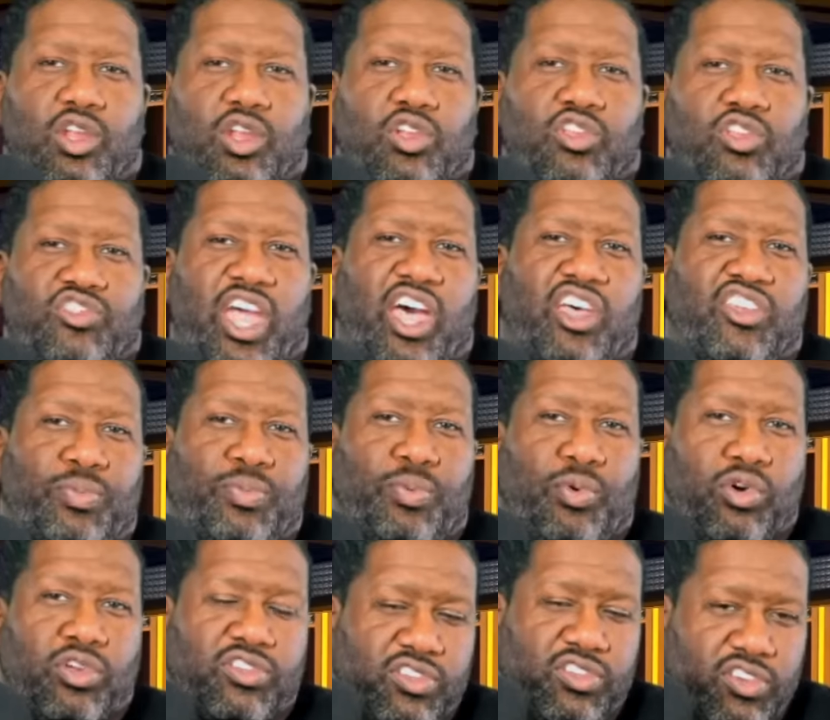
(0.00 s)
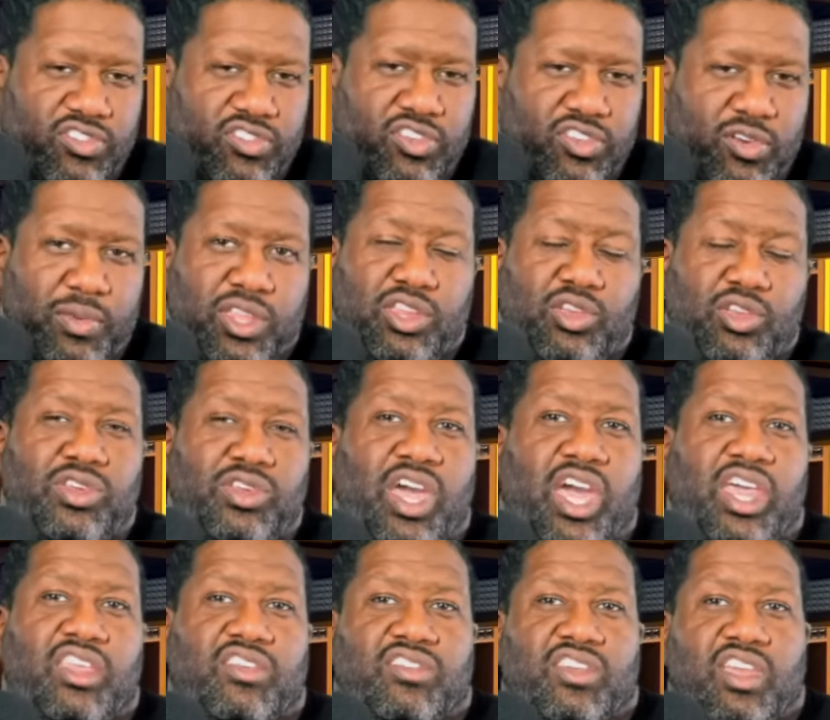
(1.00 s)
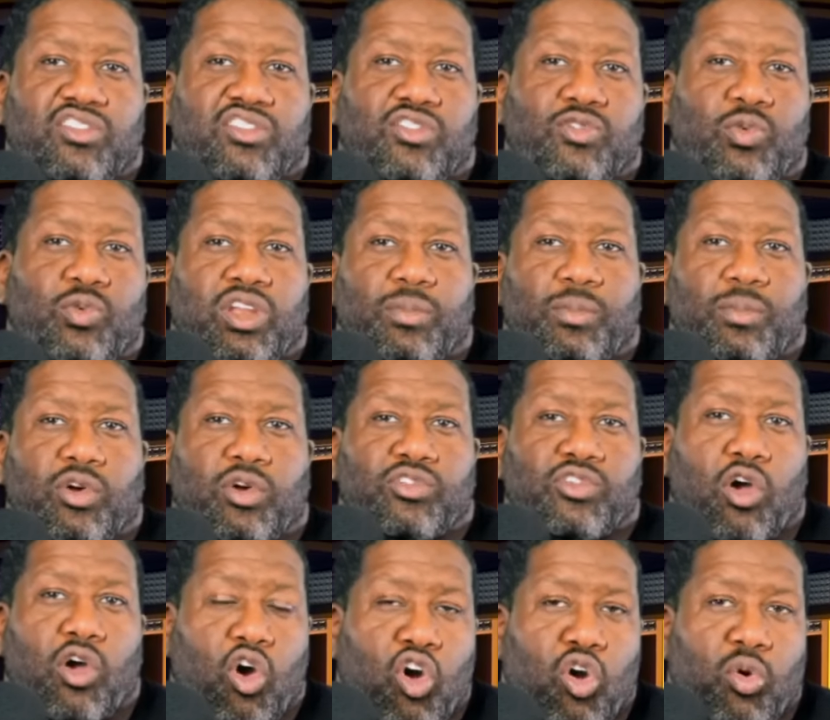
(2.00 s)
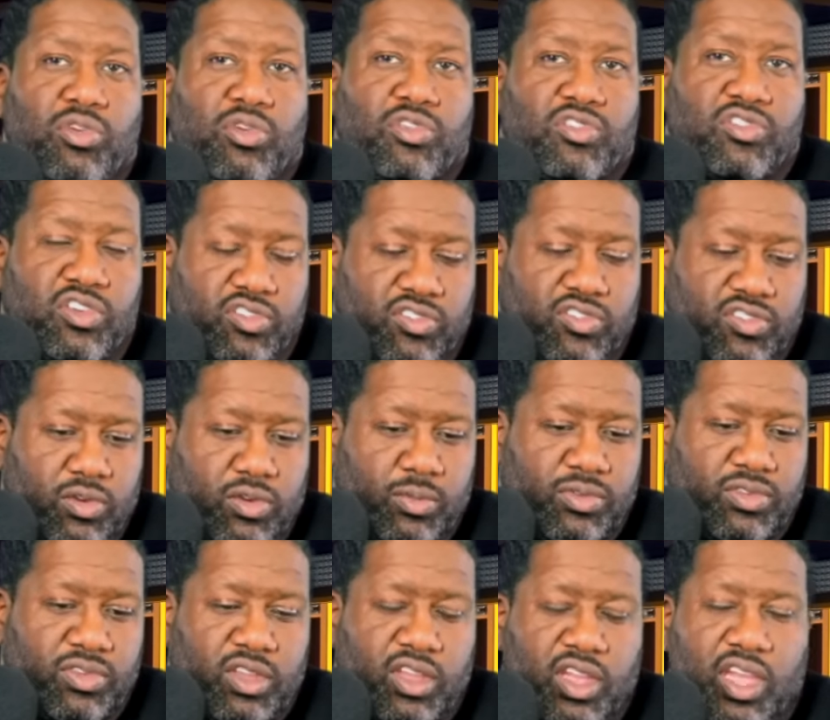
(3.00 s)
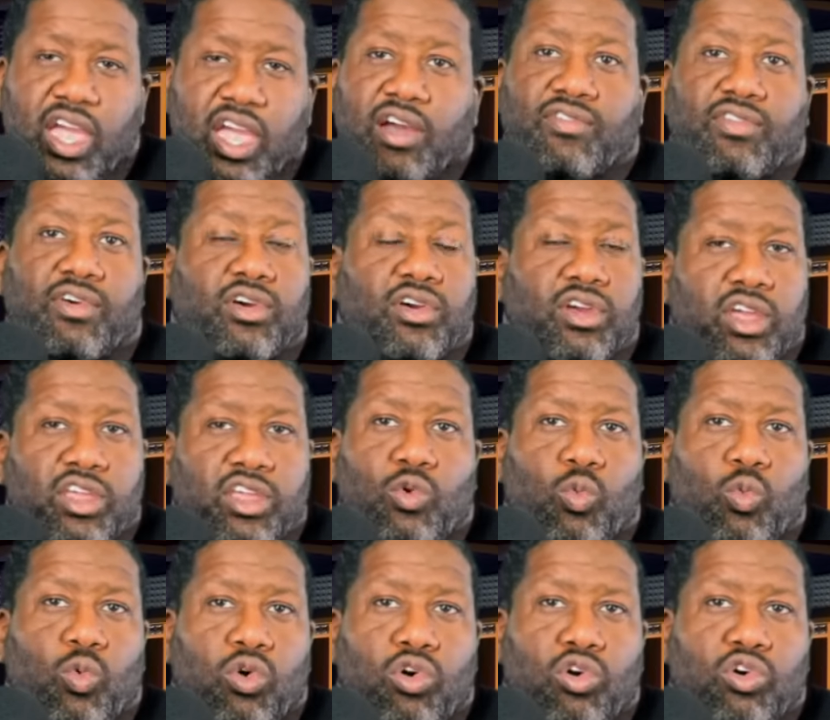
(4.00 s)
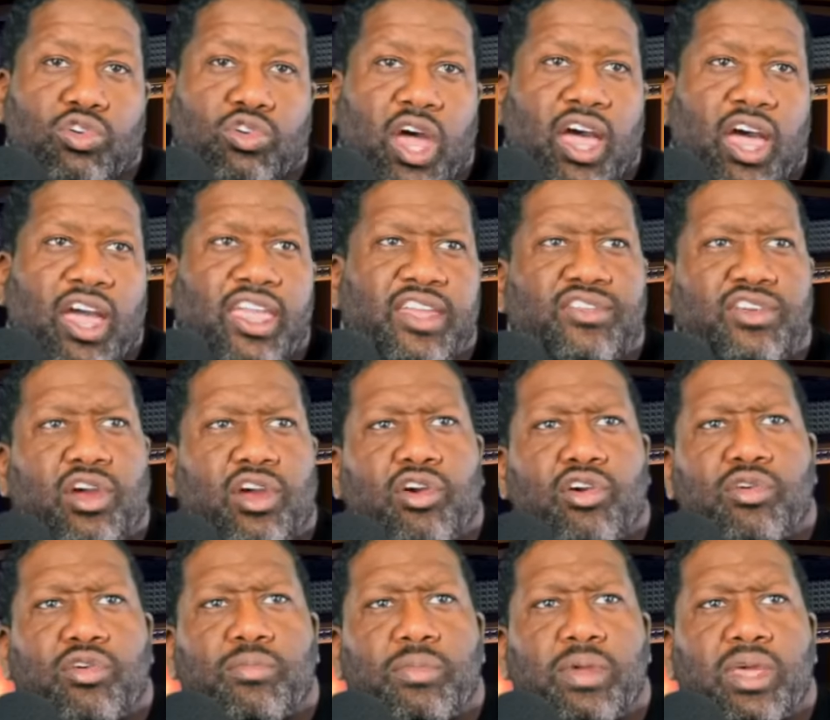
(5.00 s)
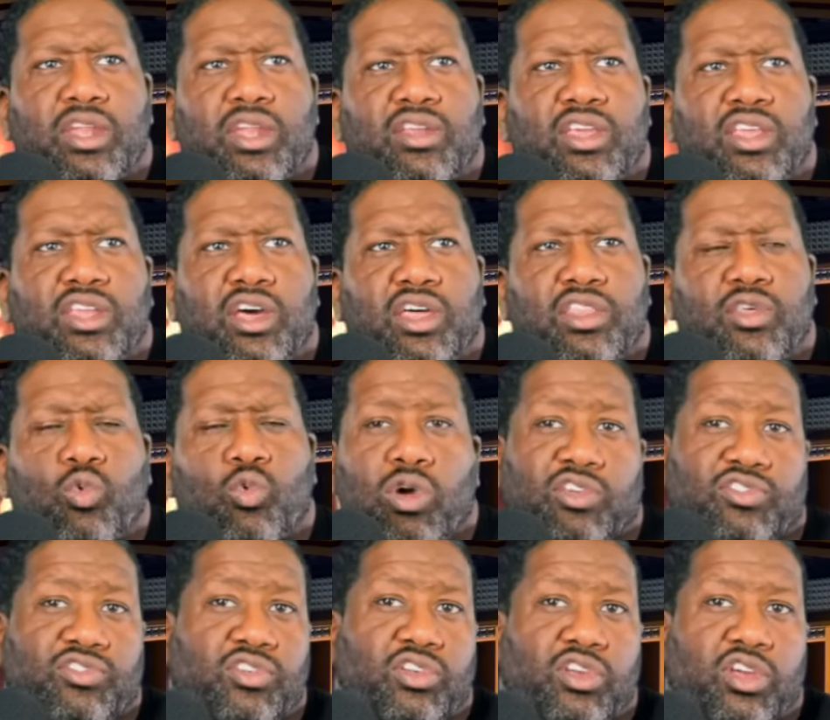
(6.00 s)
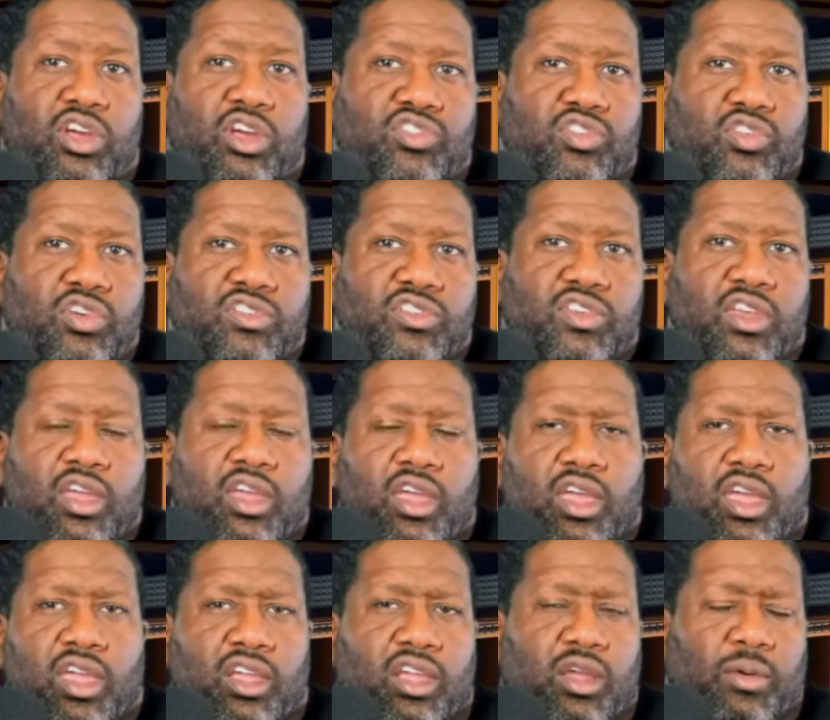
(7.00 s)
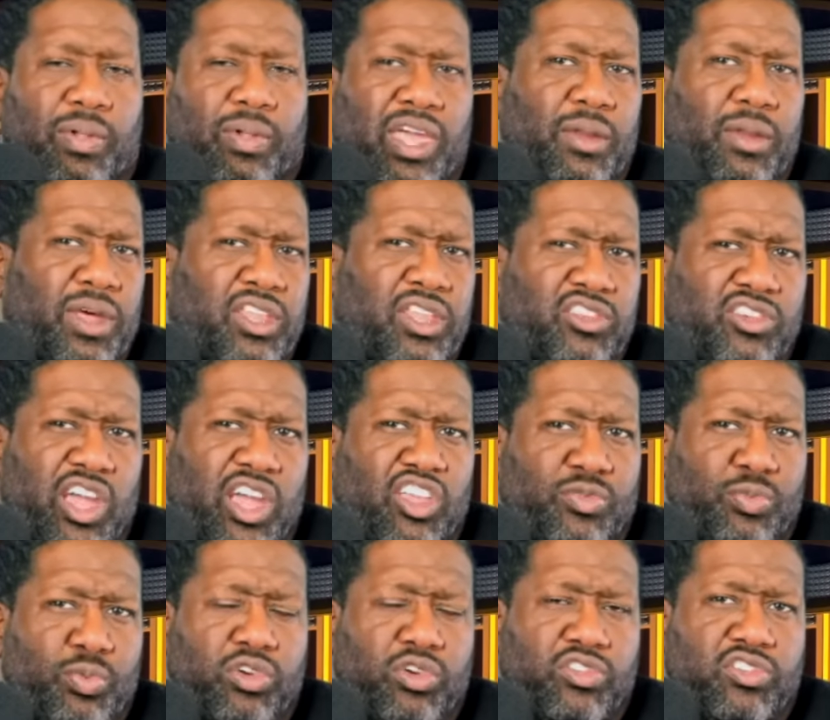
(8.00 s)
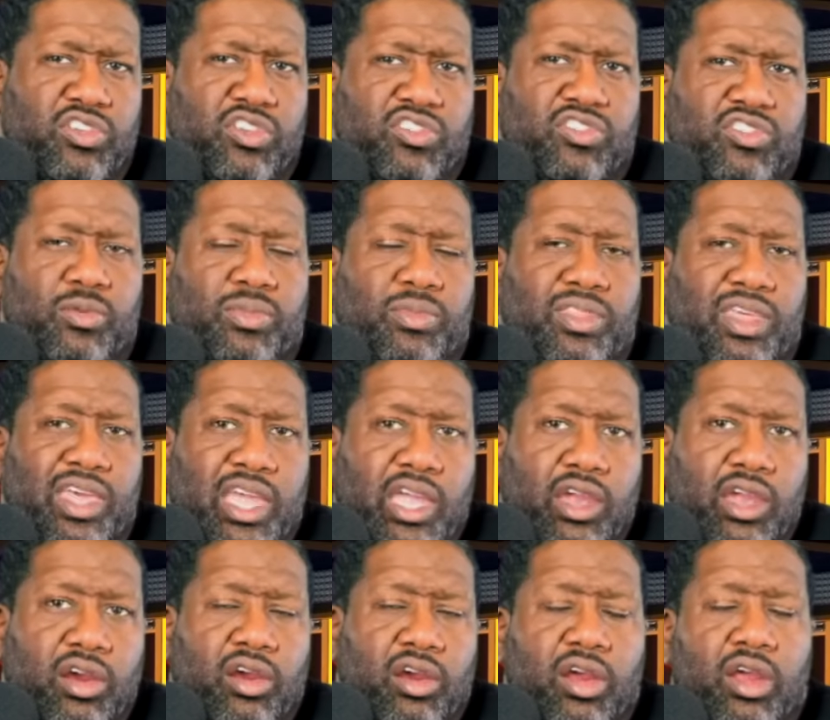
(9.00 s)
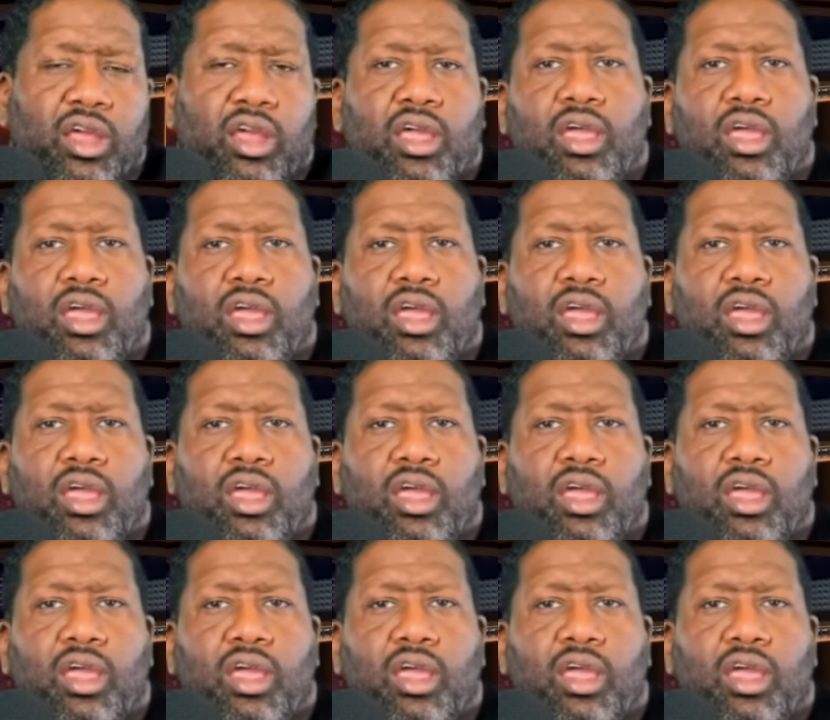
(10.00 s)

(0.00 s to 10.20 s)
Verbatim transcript: You know, the child support system in the United States is one of the most horrible systems ever in the world. And I even heard men in other Western countries complain about the child support system there.